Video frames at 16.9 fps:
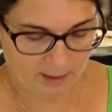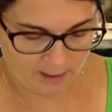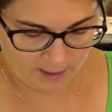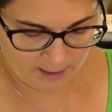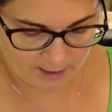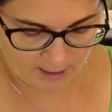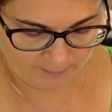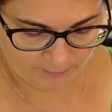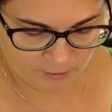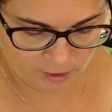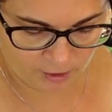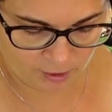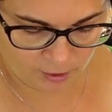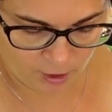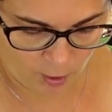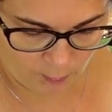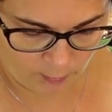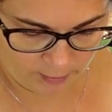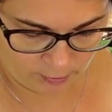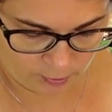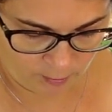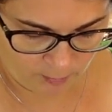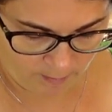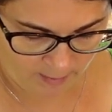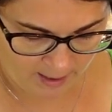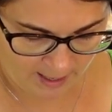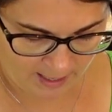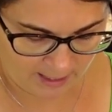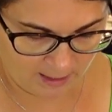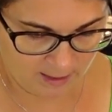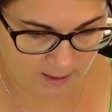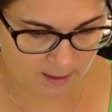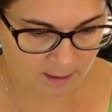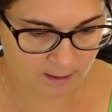And I'm just going to
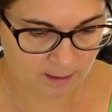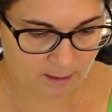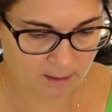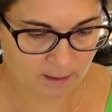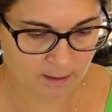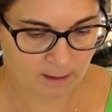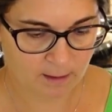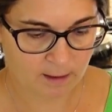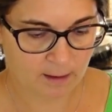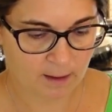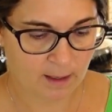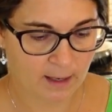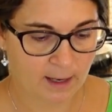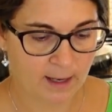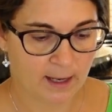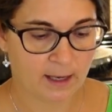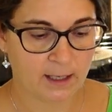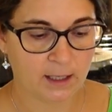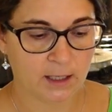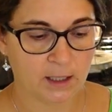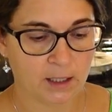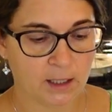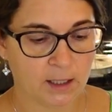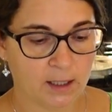make a